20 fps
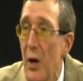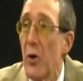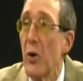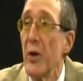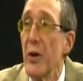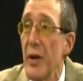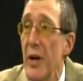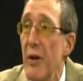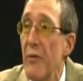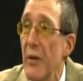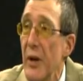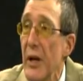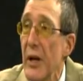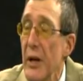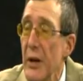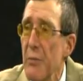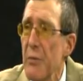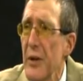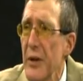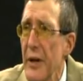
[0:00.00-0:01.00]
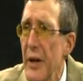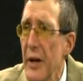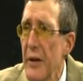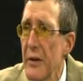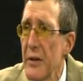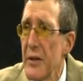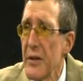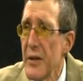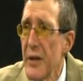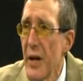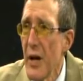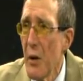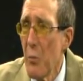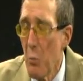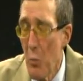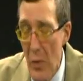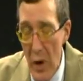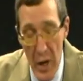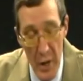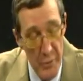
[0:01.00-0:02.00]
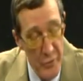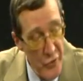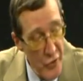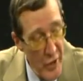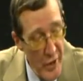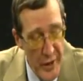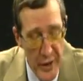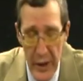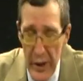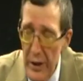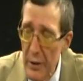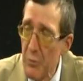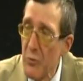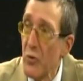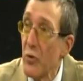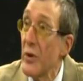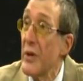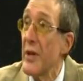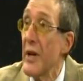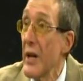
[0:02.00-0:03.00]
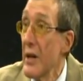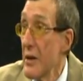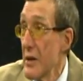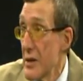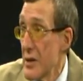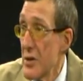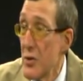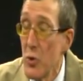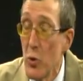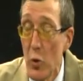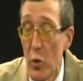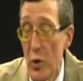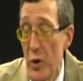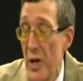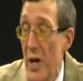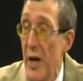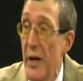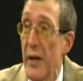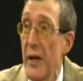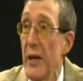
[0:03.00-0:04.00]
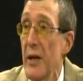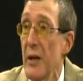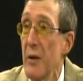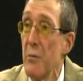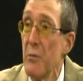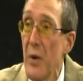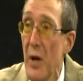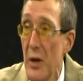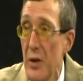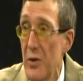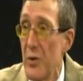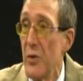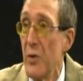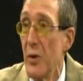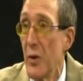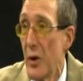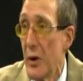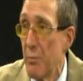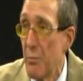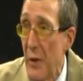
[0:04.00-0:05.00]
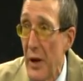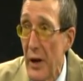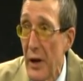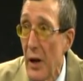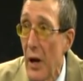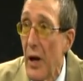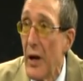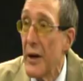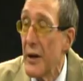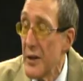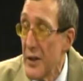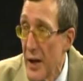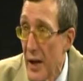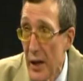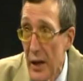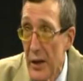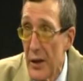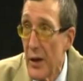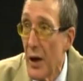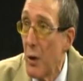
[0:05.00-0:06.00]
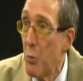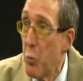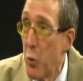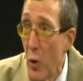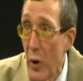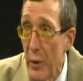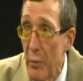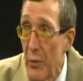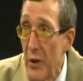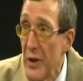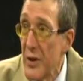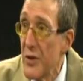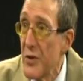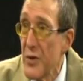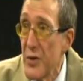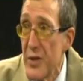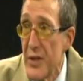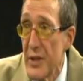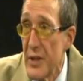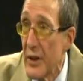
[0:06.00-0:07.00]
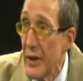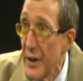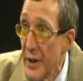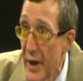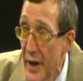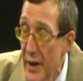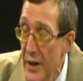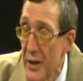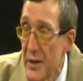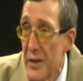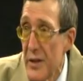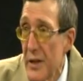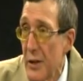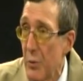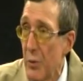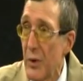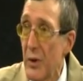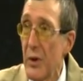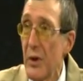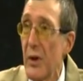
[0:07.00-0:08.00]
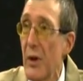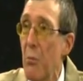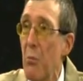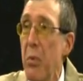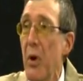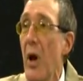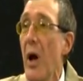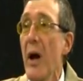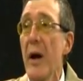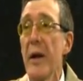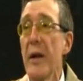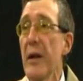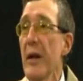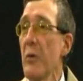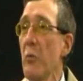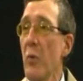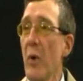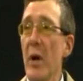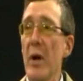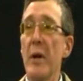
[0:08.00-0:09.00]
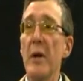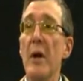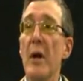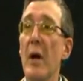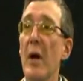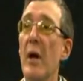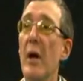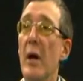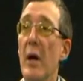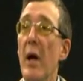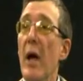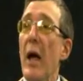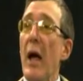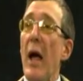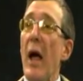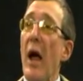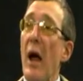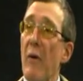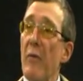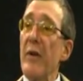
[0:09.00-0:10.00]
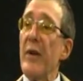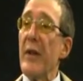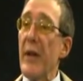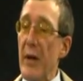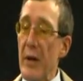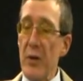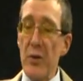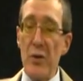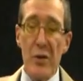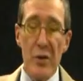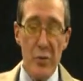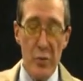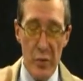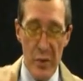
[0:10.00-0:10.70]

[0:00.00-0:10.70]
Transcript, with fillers: could never get him to take the step. Mom tried to get him to a dentist. You could not get him to make the second appointment to see a dentist. He would comply and then run. Everything just